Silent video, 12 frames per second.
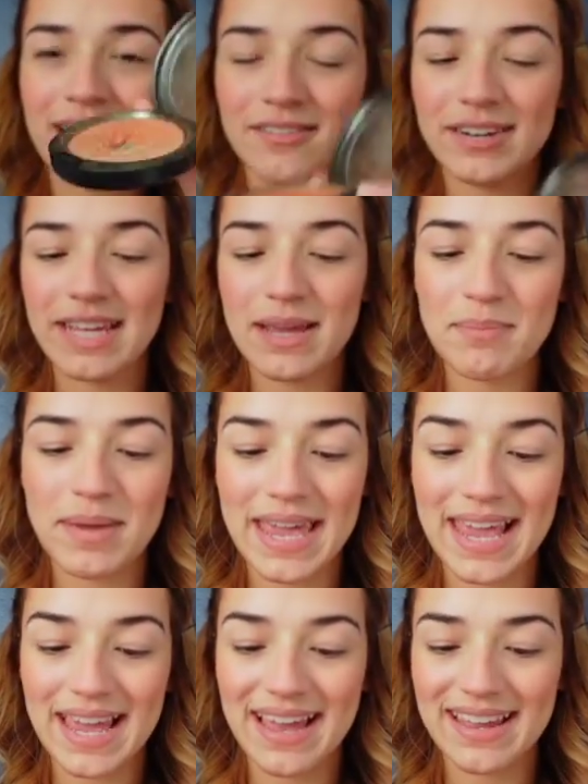I already hit
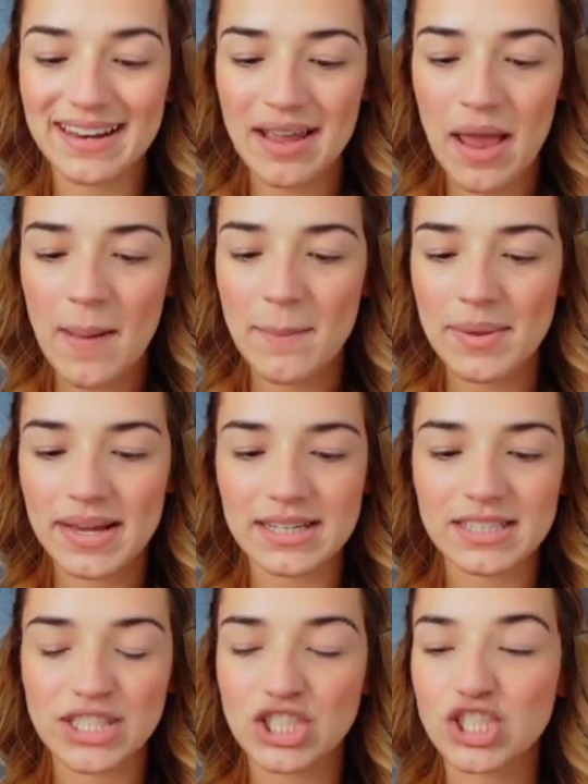pan
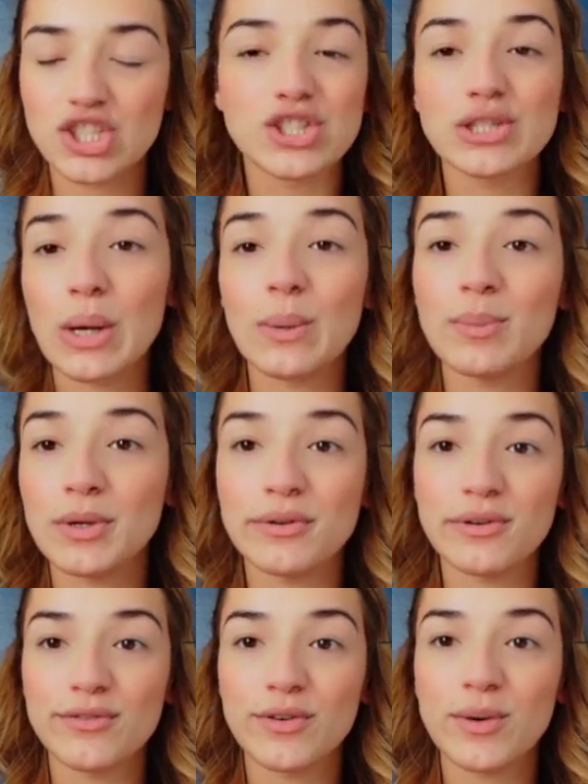because it's just so
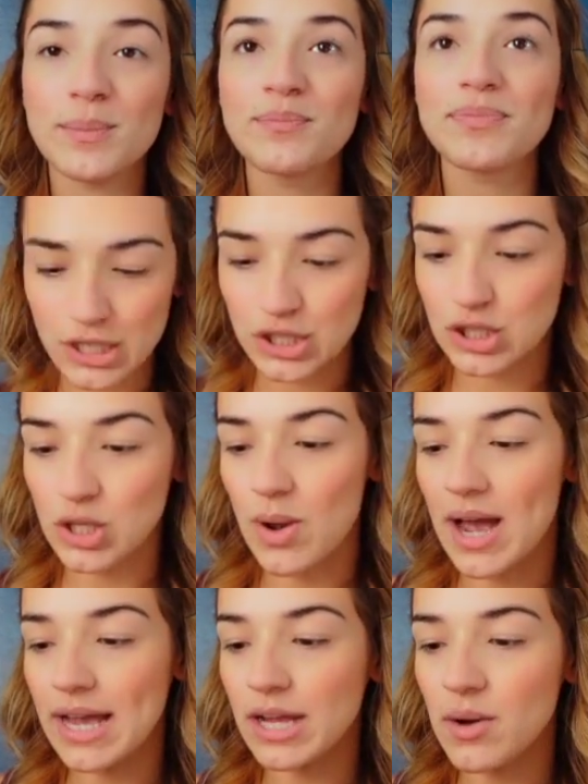beautiful. So
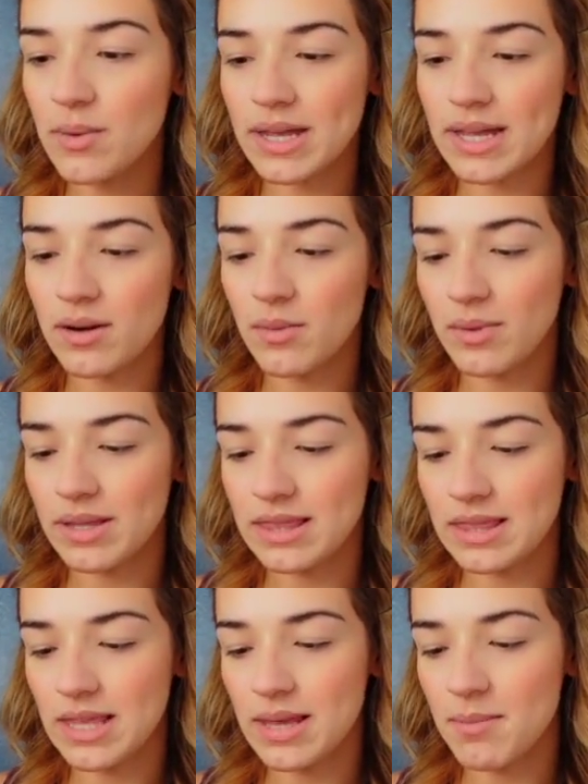I go in
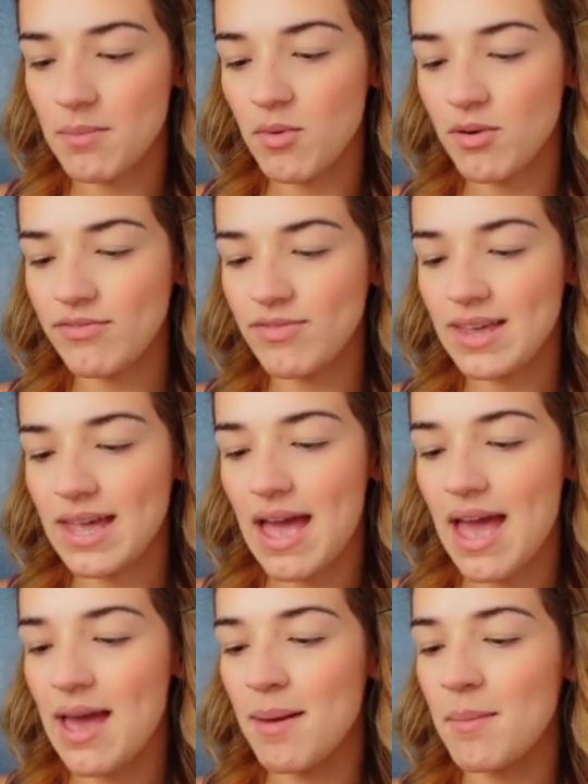with the Morphe
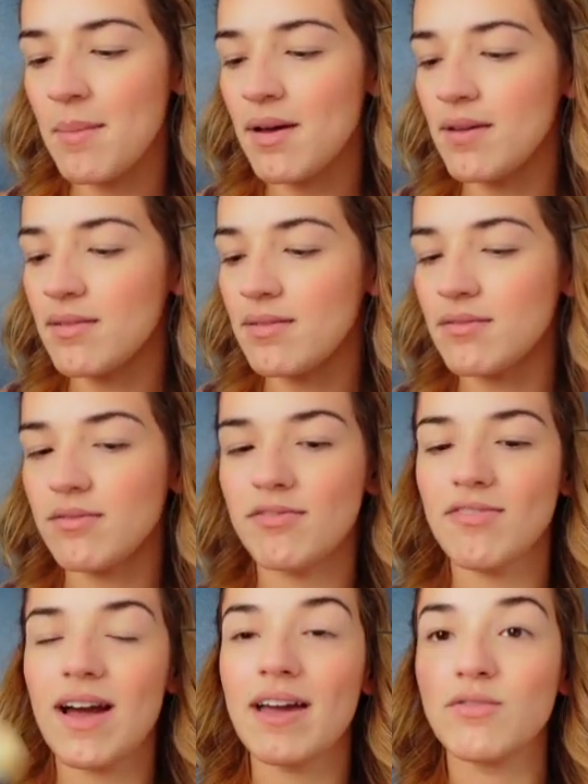
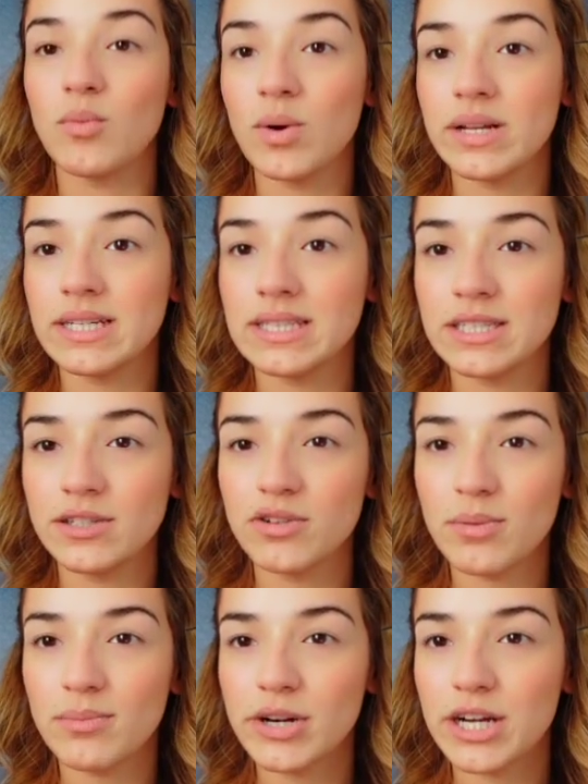
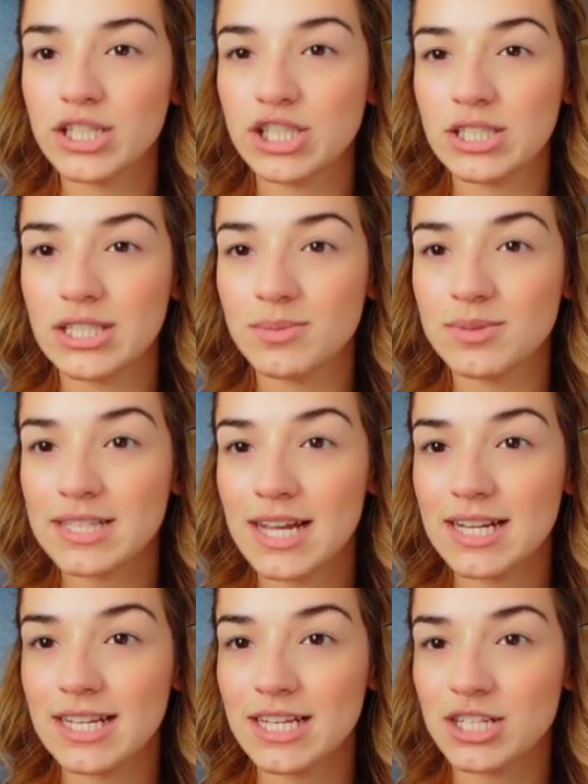M510 brush. This one's
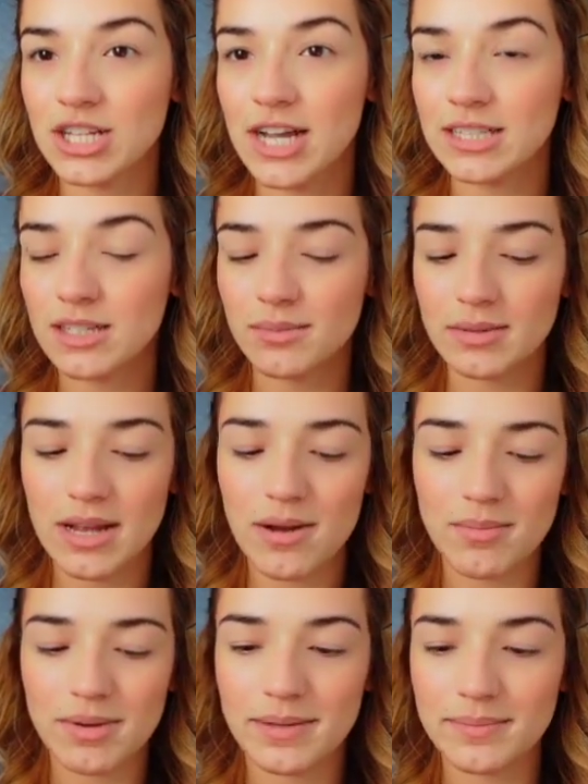kind of like jacked up
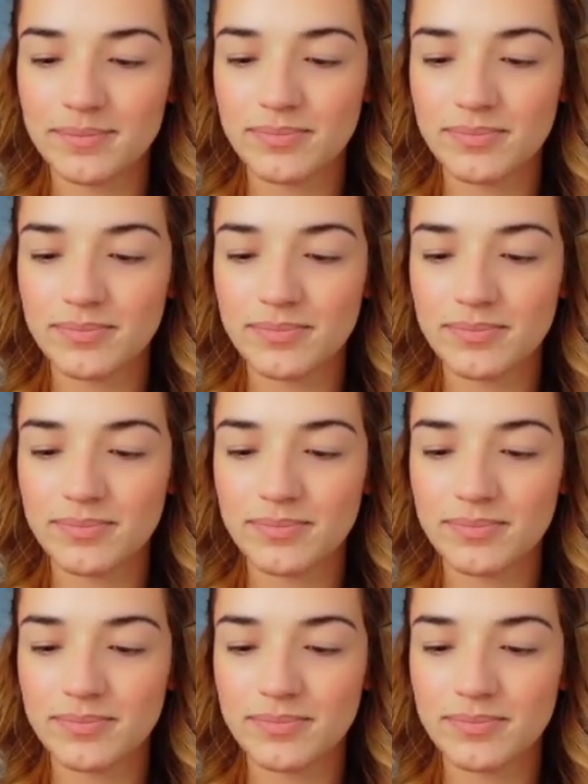now, but